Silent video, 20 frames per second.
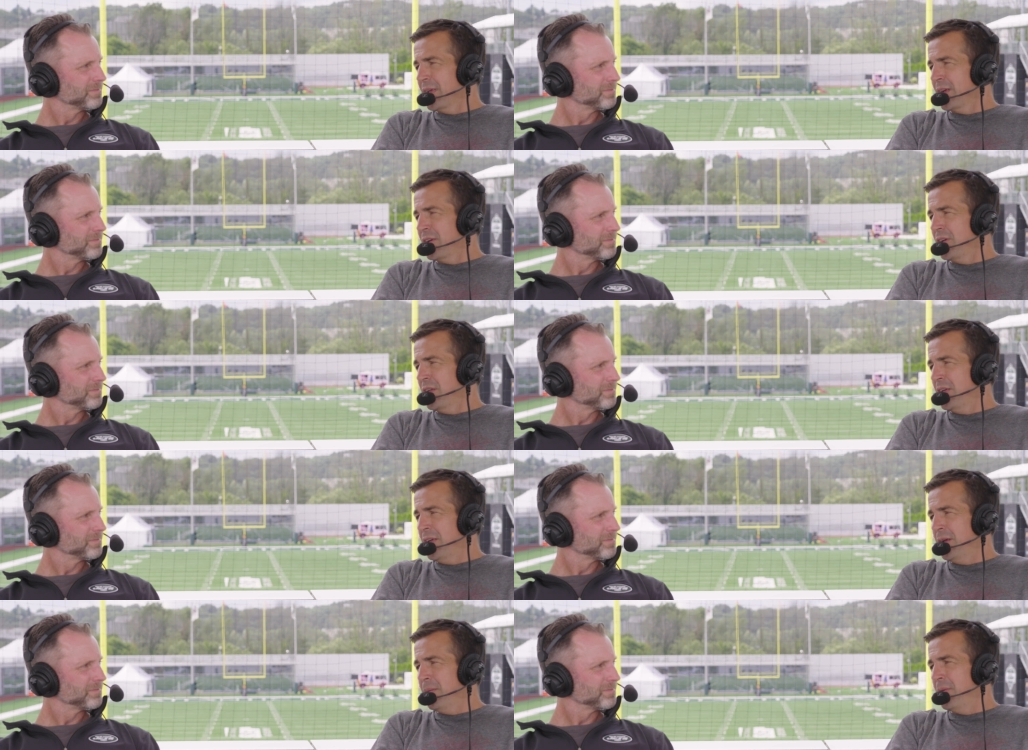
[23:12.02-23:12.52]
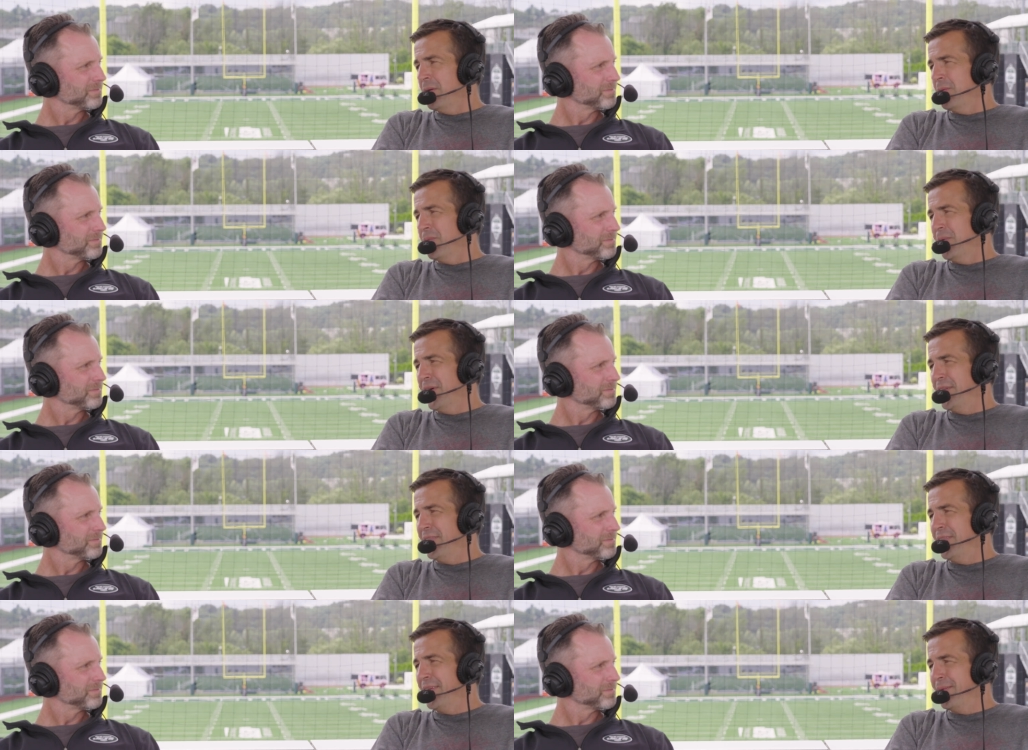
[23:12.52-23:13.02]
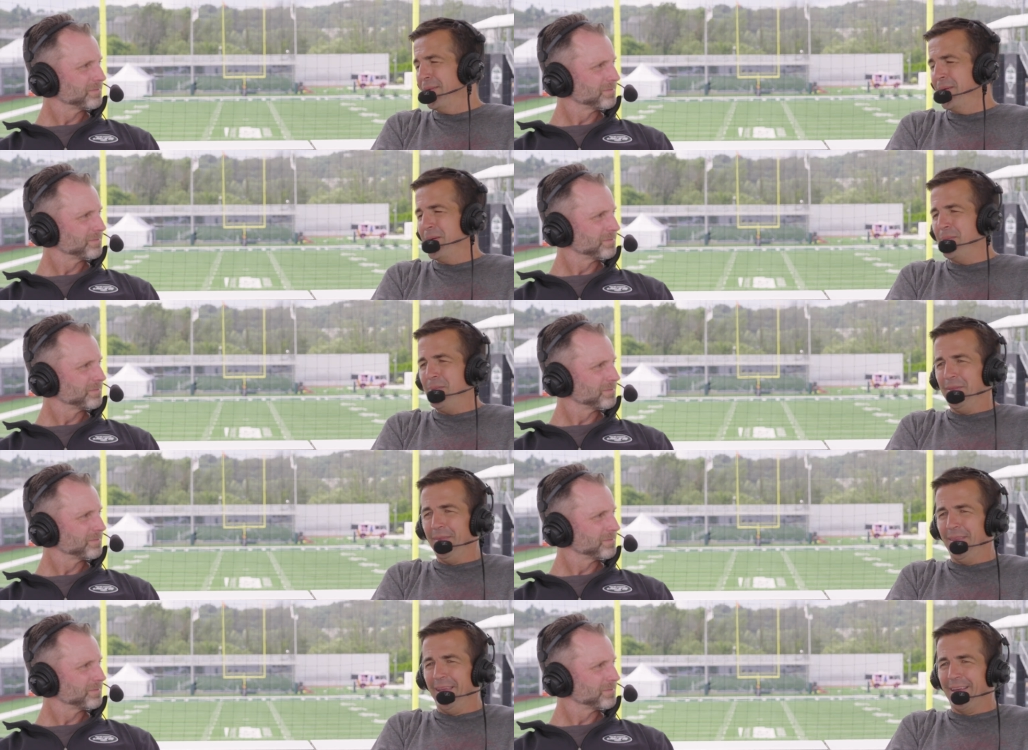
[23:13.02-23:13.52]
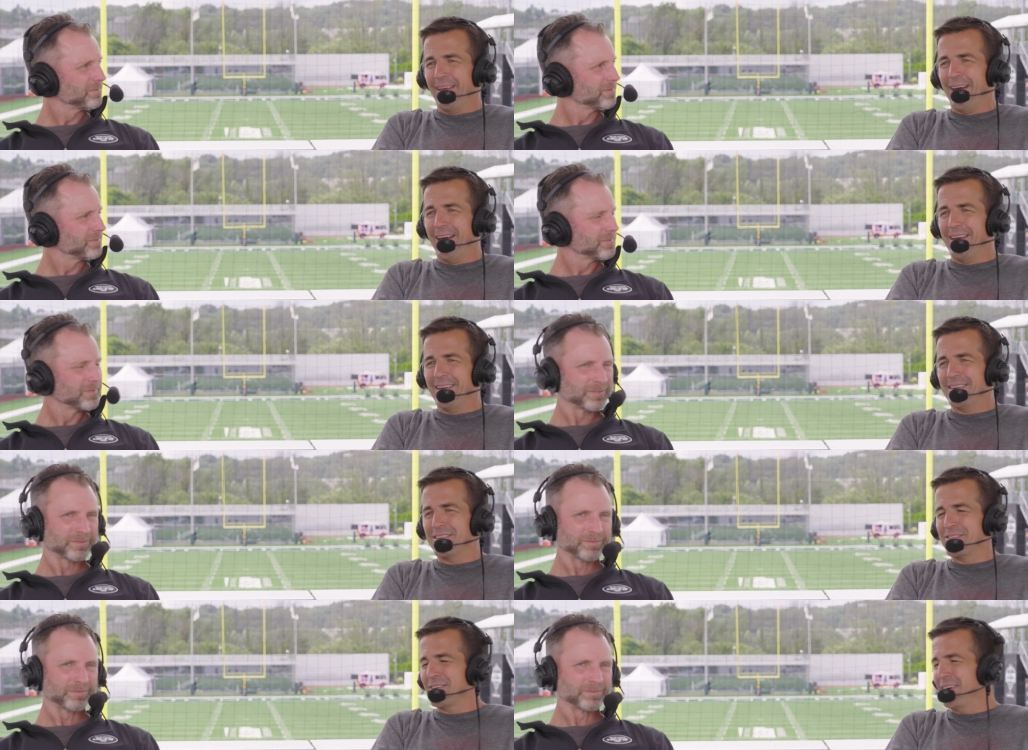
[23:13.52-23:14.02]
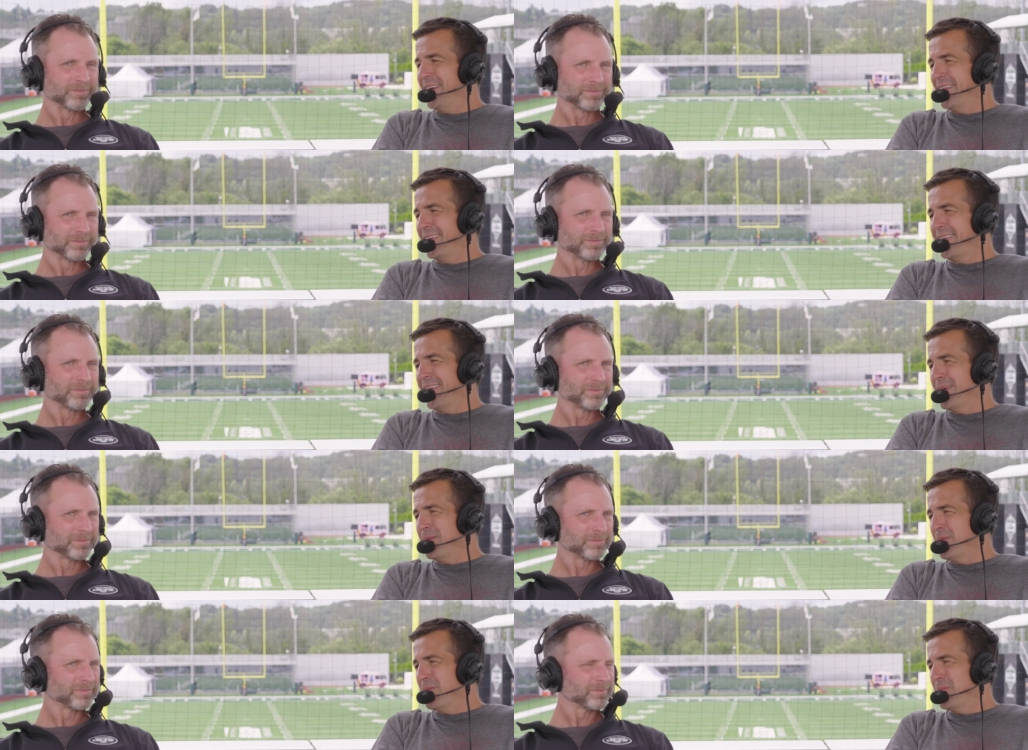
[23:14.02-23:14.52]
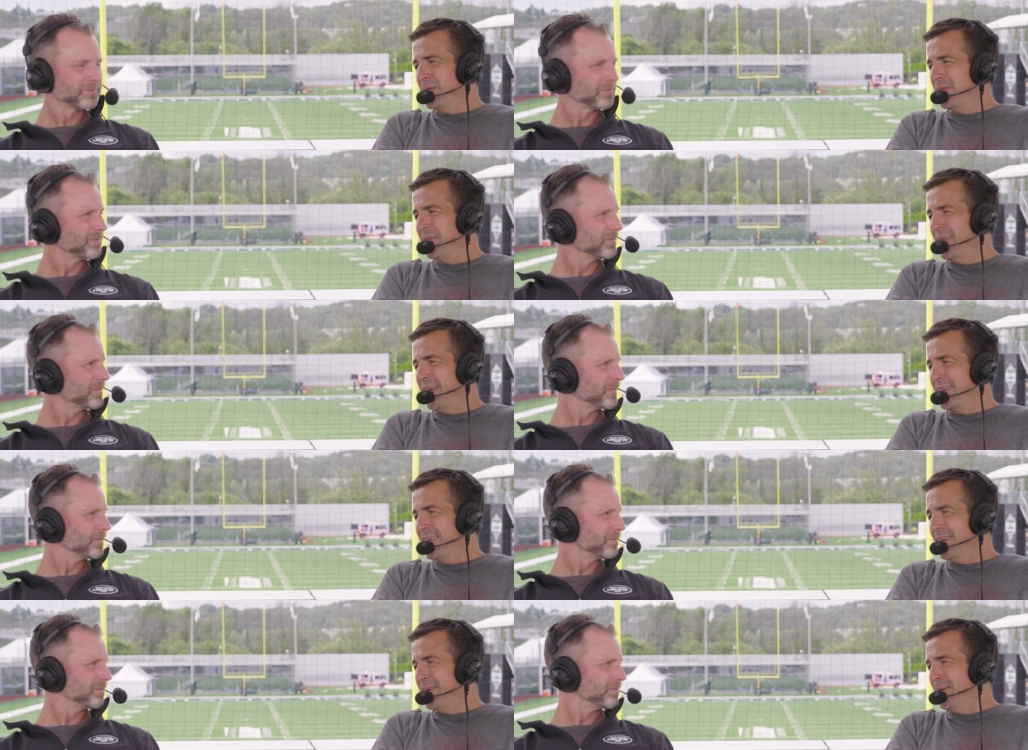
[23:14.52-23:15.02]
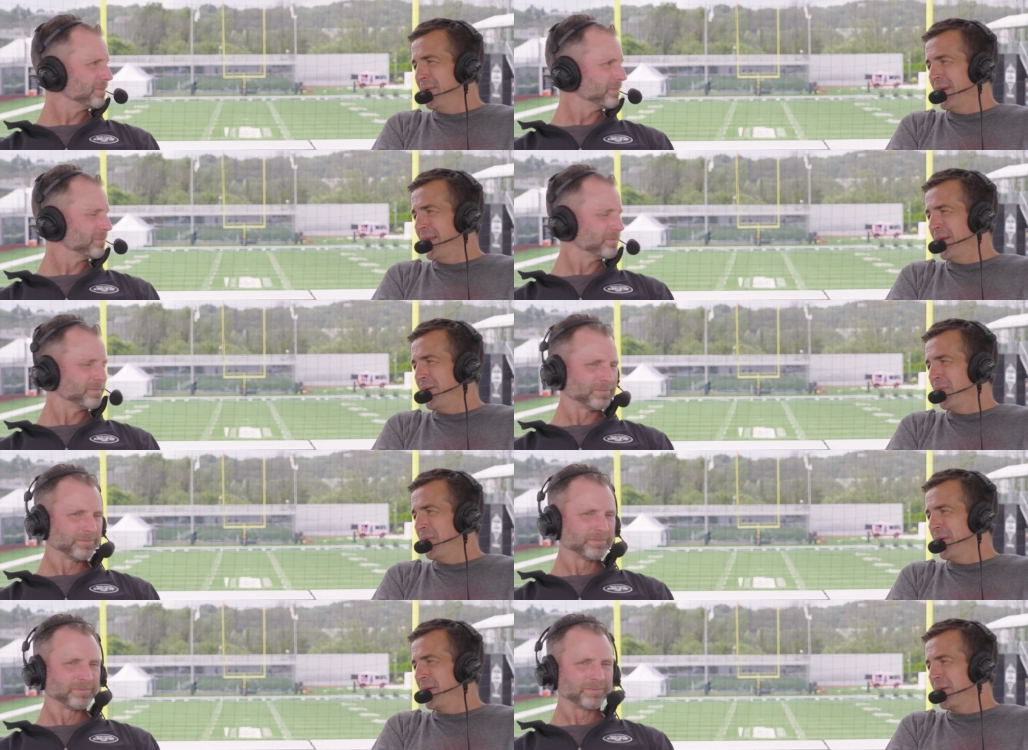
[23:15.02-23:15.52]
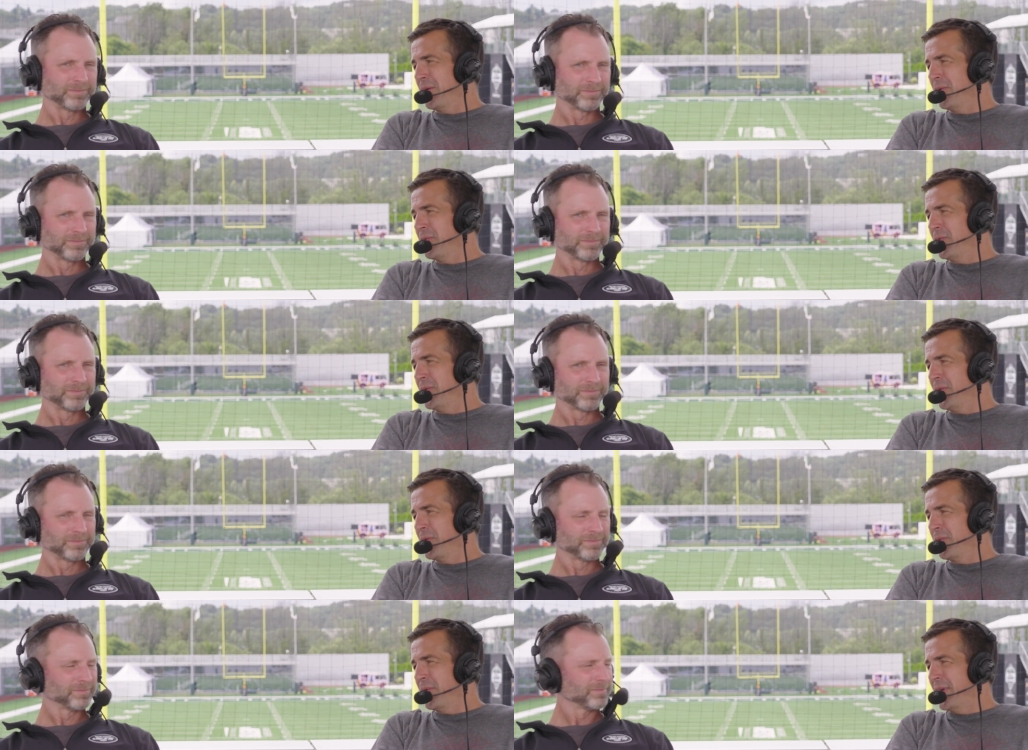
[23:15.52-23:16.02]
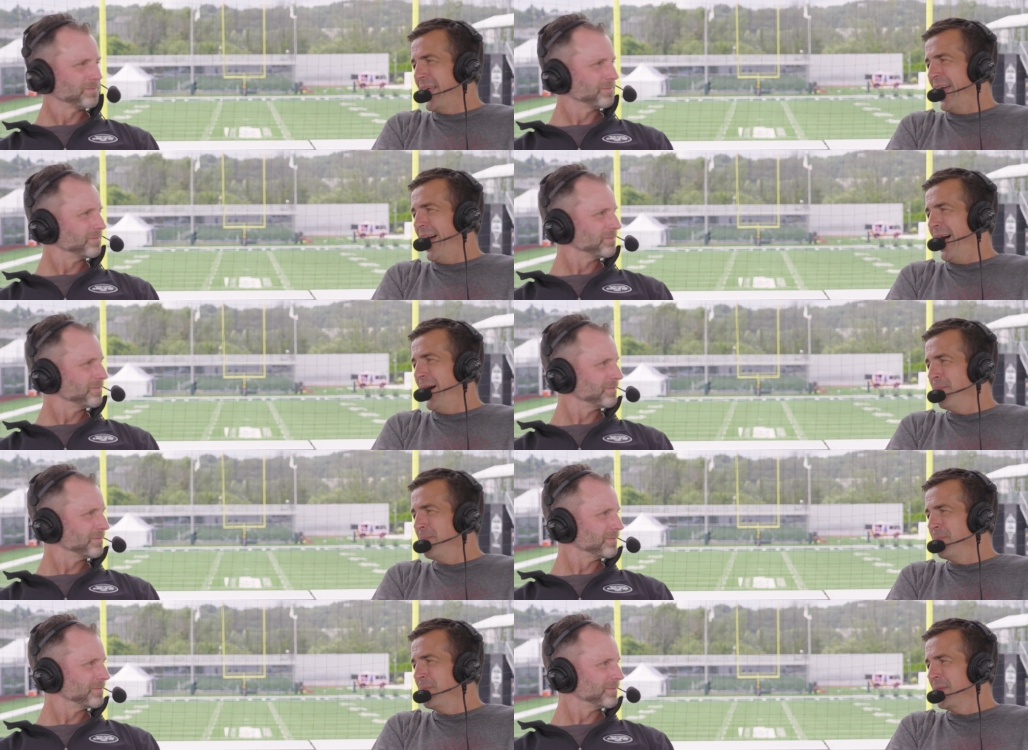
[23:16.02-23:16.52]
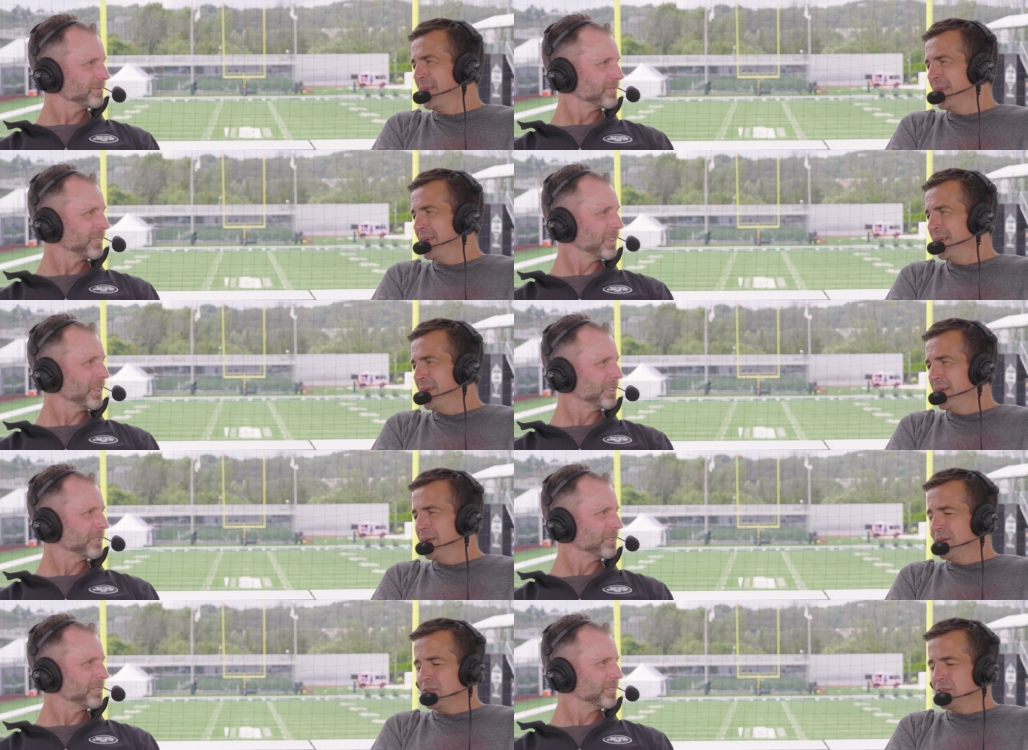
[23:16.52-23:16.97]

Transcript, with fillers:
Speaker 1: like could he have been one that would have been like gotten to training camp and been like, you know what, I don't want to go through the rehab. Yeah.